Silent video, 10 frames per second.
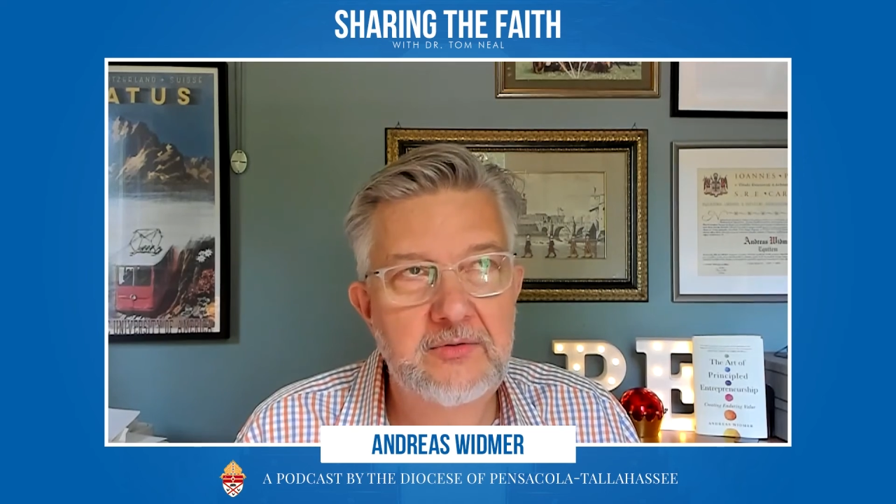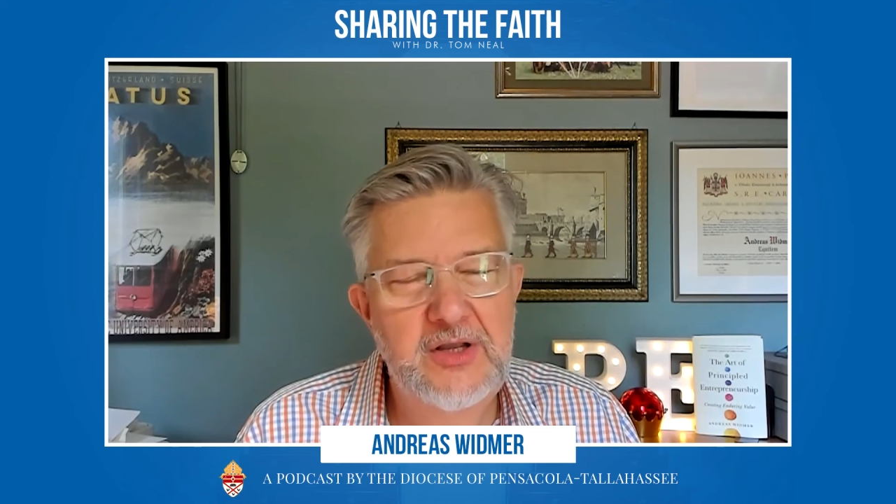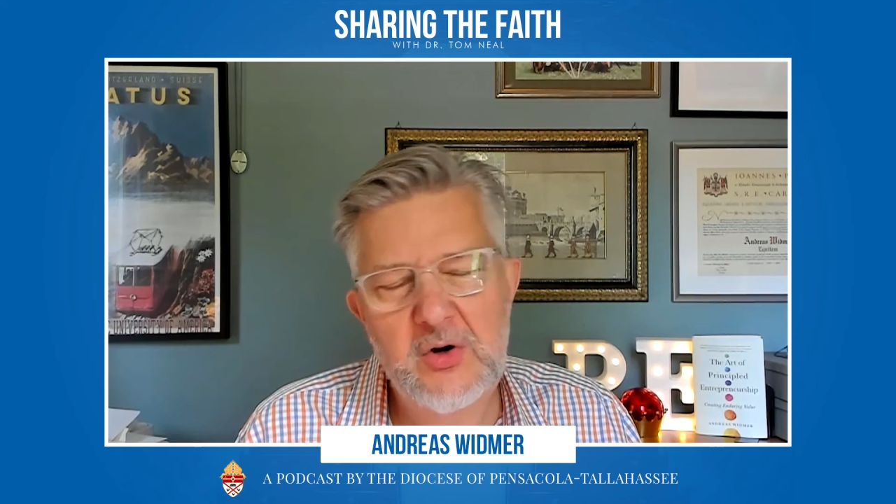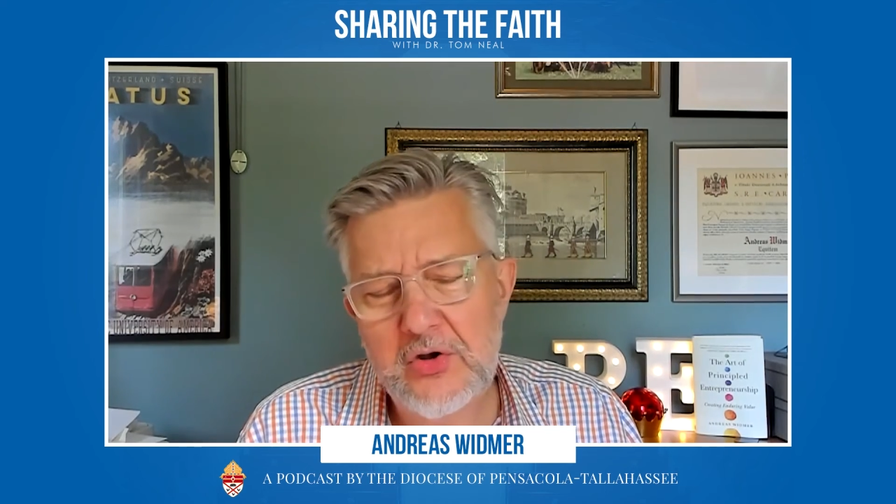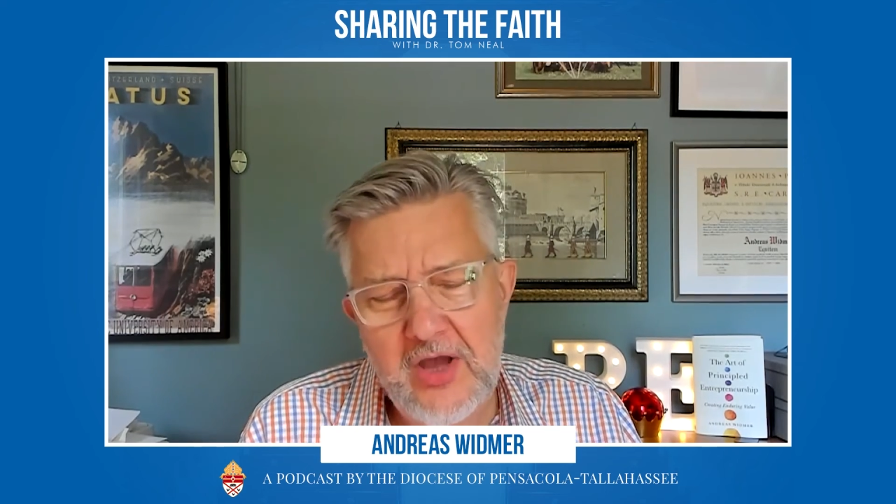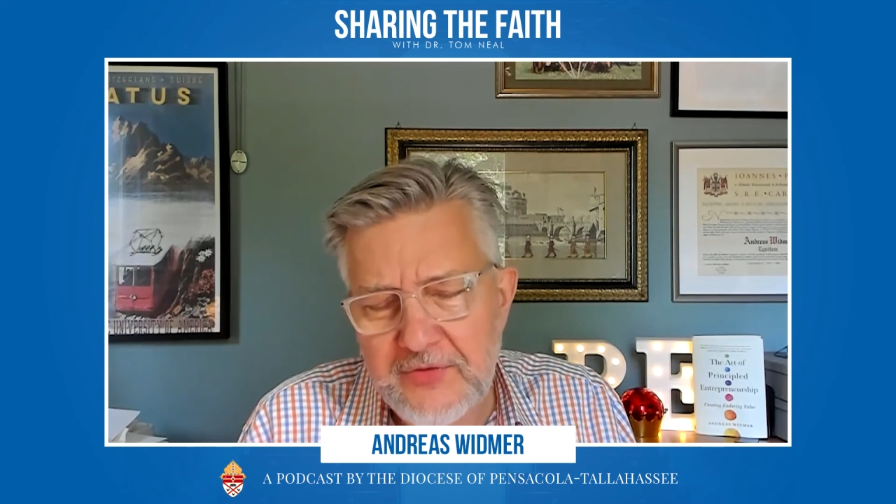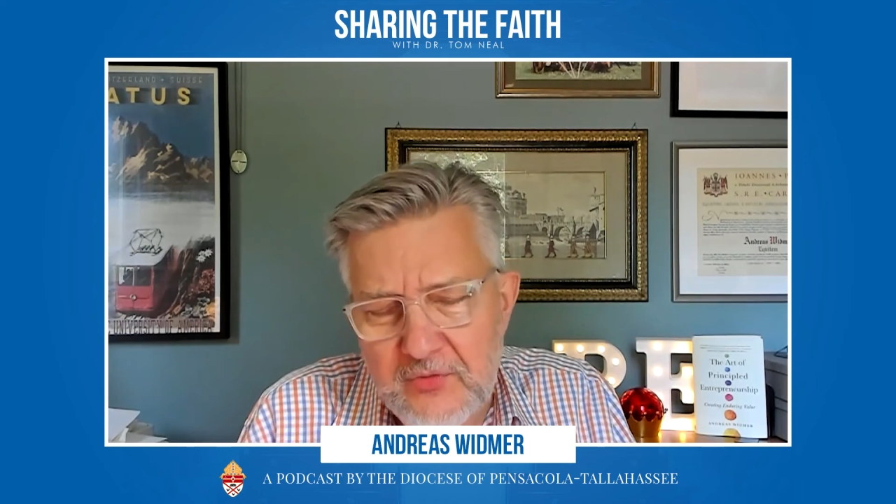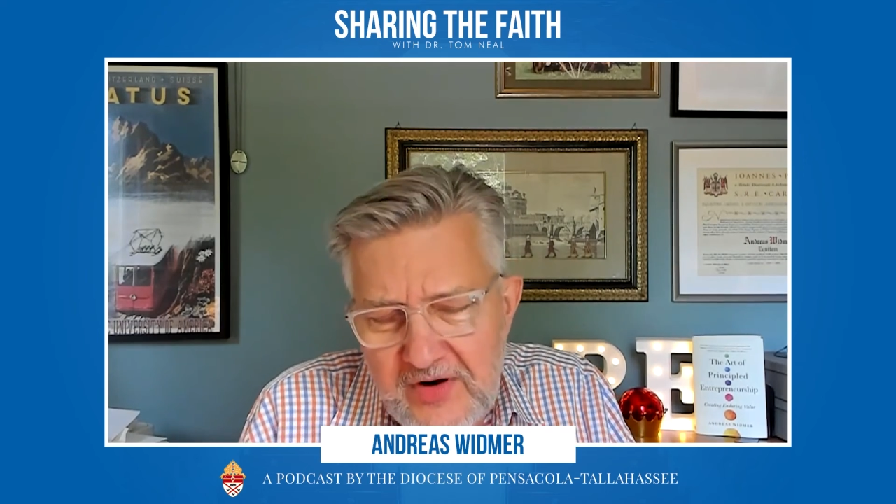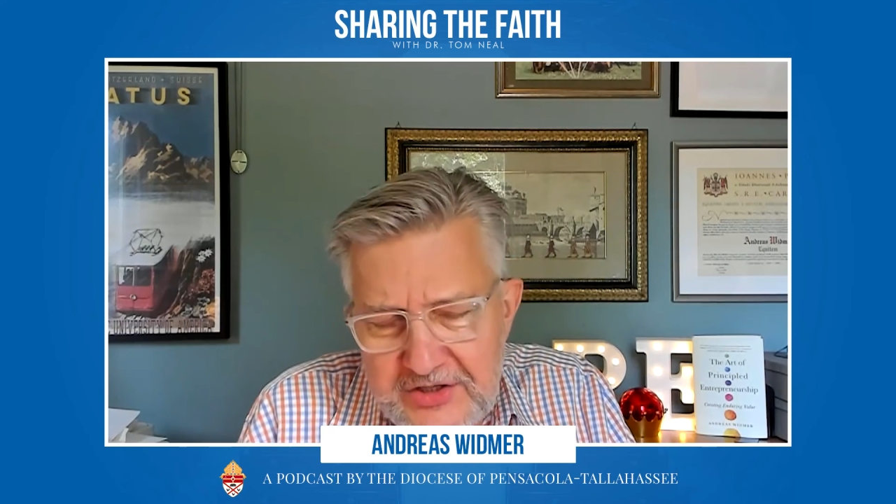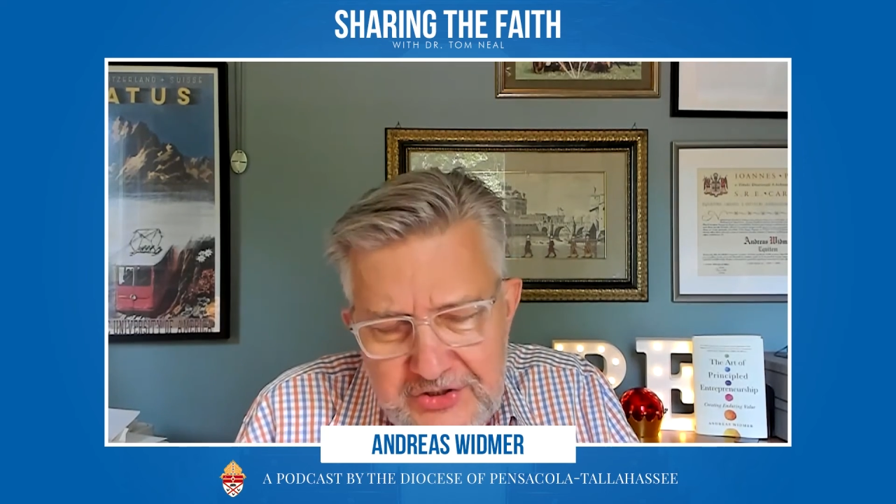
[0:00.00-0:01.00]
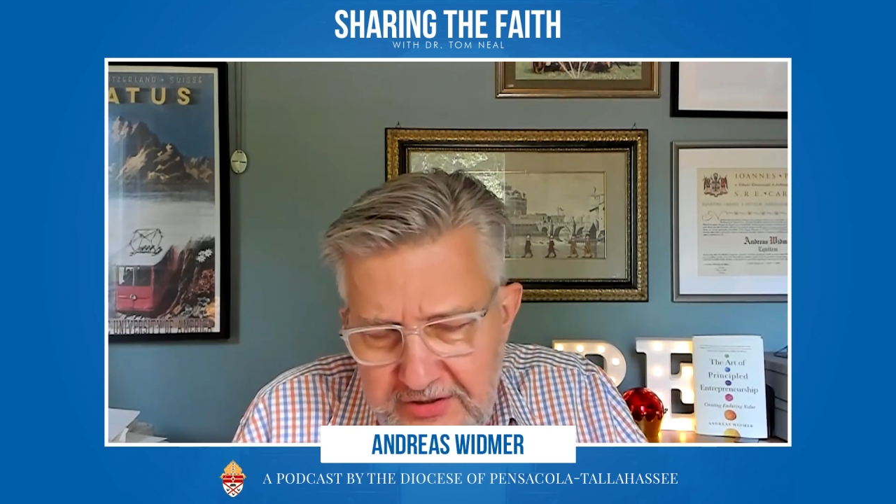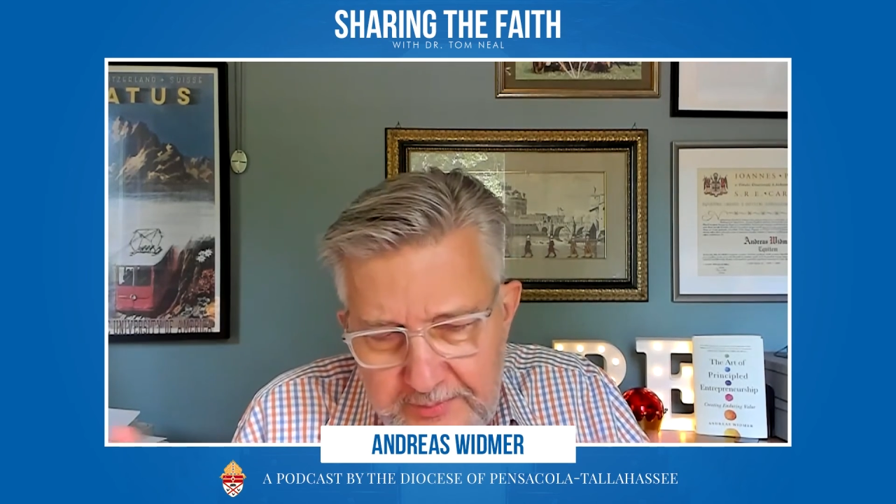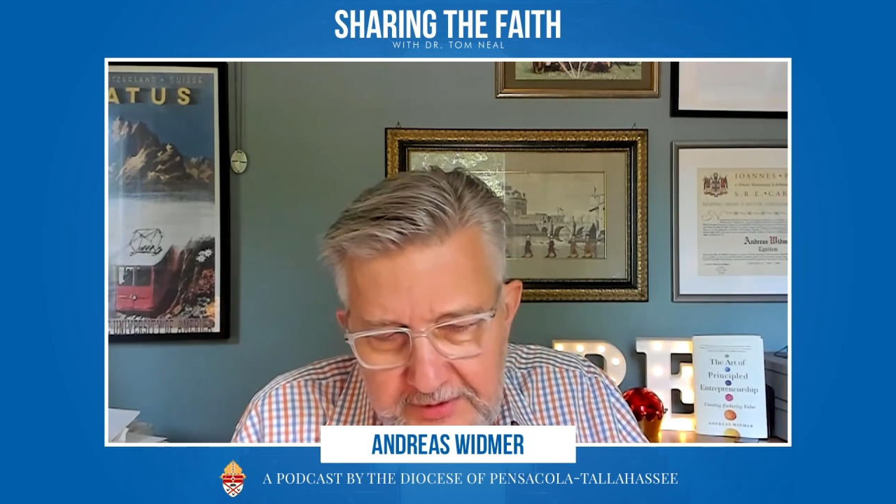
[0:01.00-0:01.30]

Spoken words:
you have to register,